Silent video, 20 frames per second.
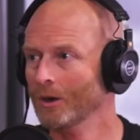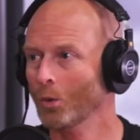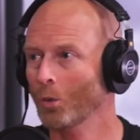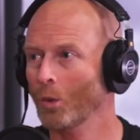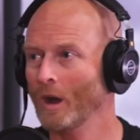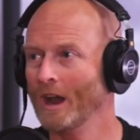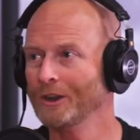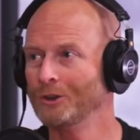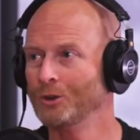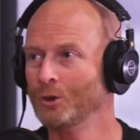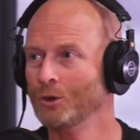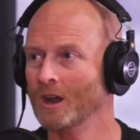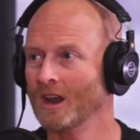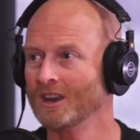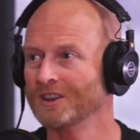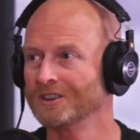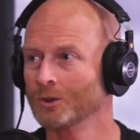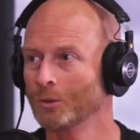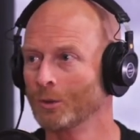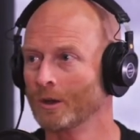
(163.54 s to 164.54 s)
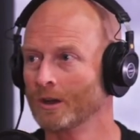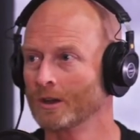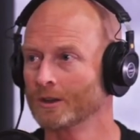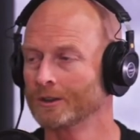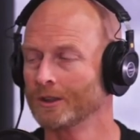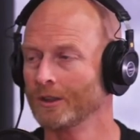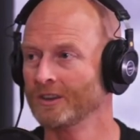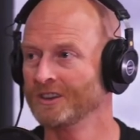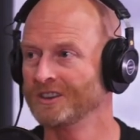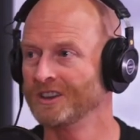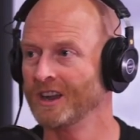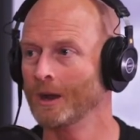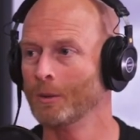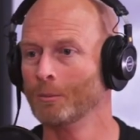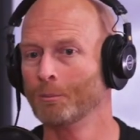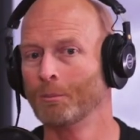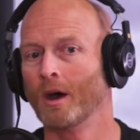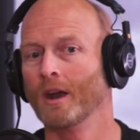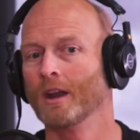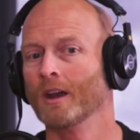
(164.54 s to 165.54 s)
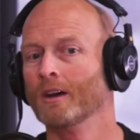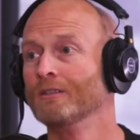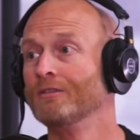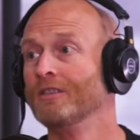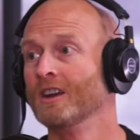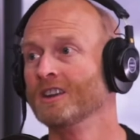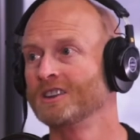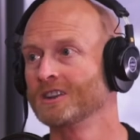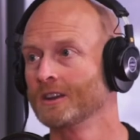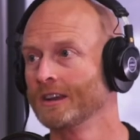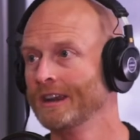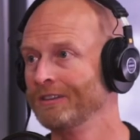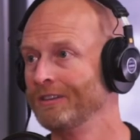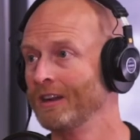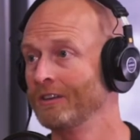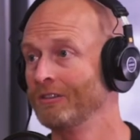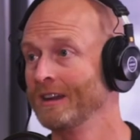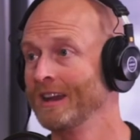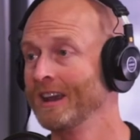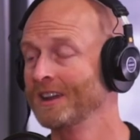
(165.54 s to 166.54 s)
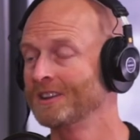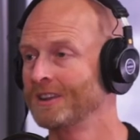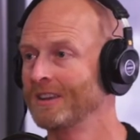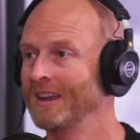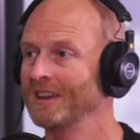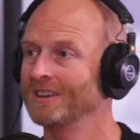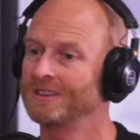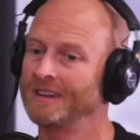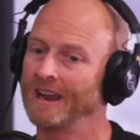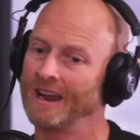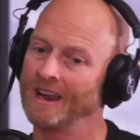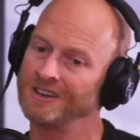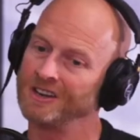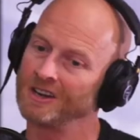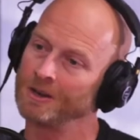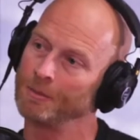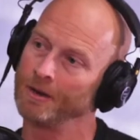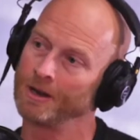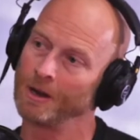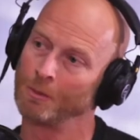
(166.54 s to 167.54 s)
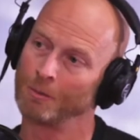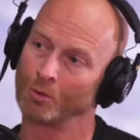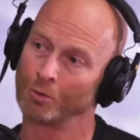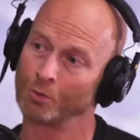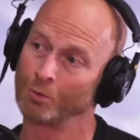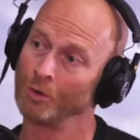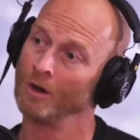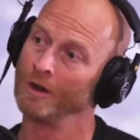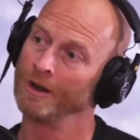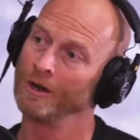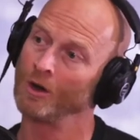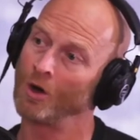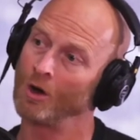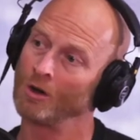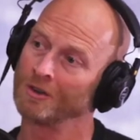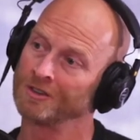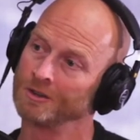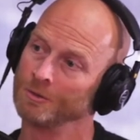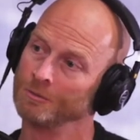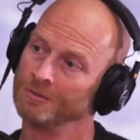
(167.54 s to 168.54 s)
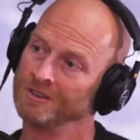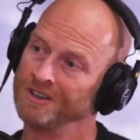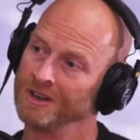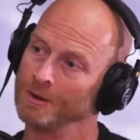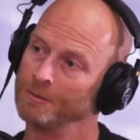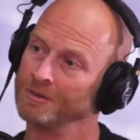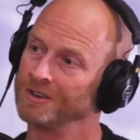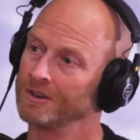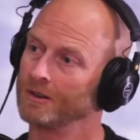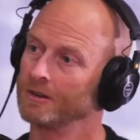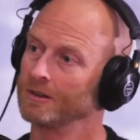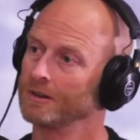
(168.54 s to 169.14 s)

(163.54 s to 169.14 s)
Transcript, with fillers: Way too nice to wear to the gym. But eventually, if it ever gets to that stage, it can become a really awesome gym shirt.